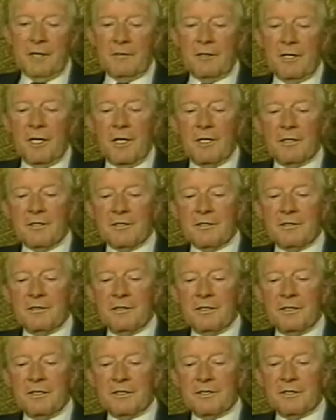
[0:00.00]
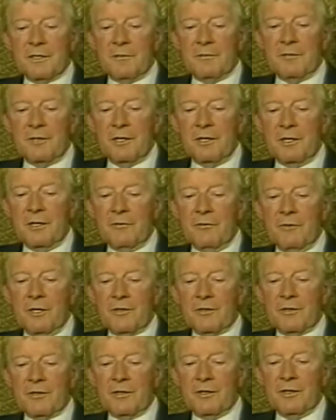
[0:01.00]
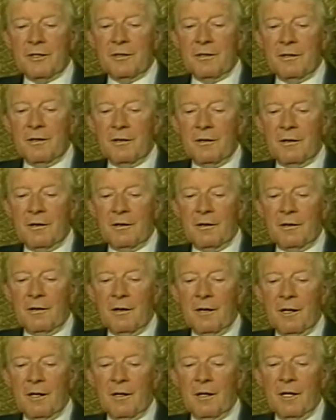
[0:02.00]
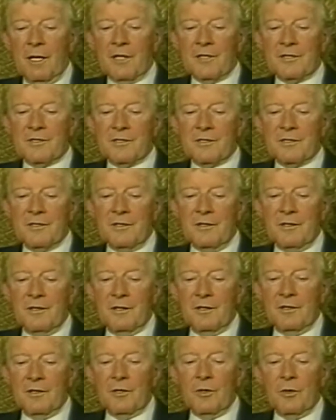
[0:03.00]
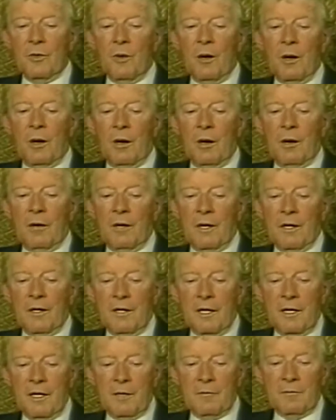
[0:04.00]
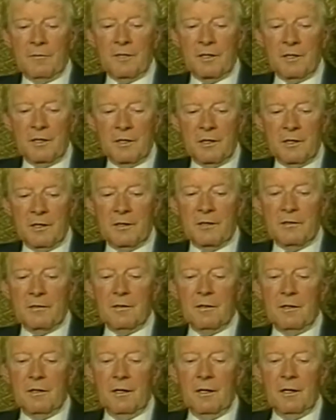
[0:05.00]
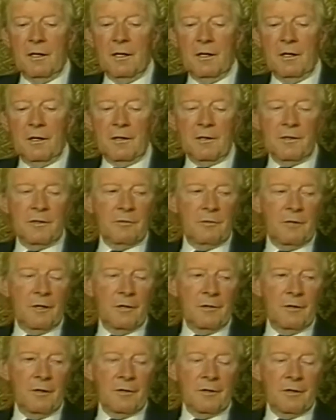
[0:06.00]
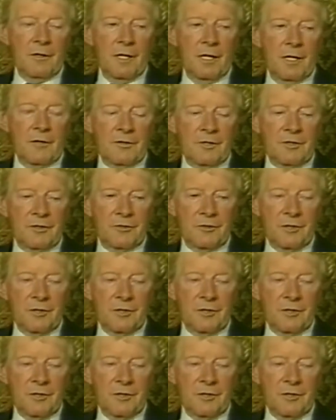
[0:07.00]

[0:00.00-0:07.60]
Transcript: now, cancer is something which unless you are an MD, you are not allowed to